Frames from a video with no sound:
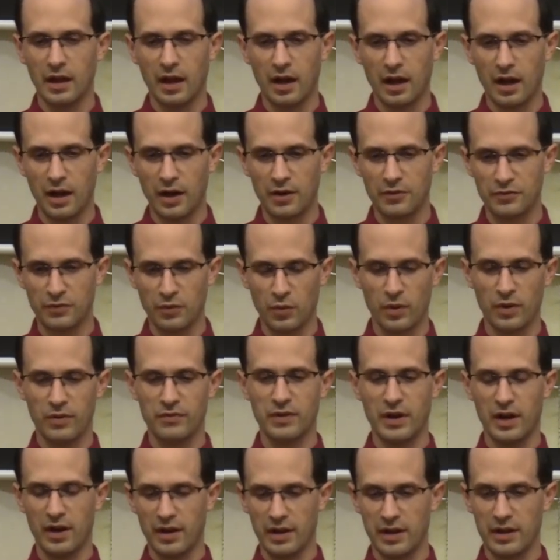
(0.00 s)

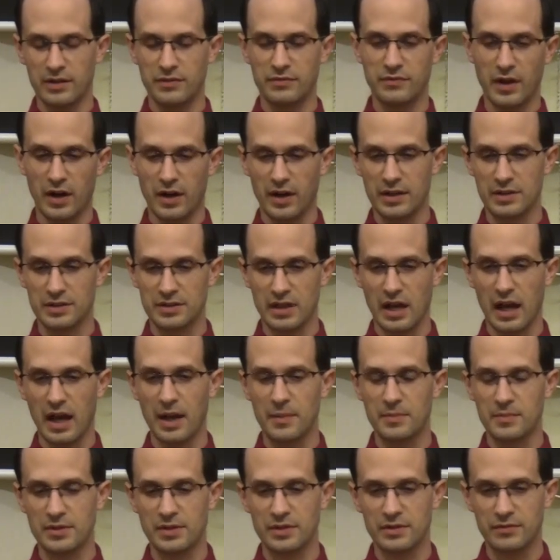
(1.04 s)
in various
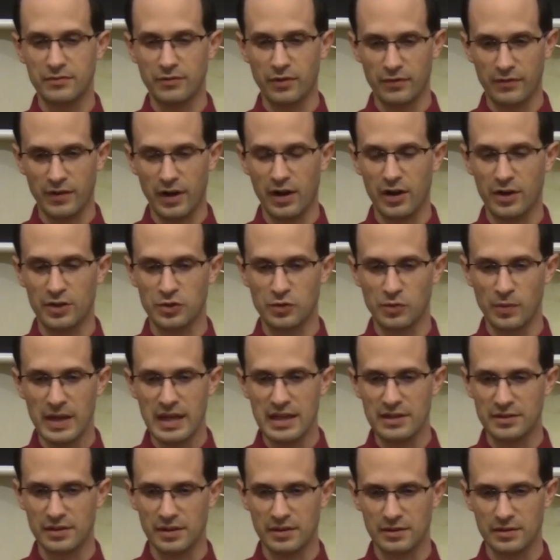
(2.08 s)
times and for various
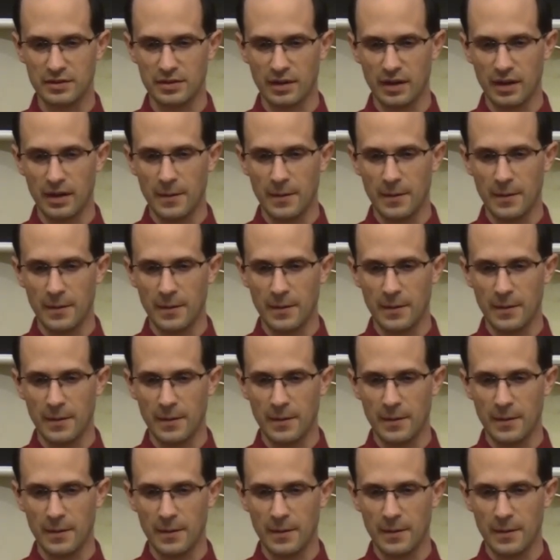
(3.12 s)
reasons.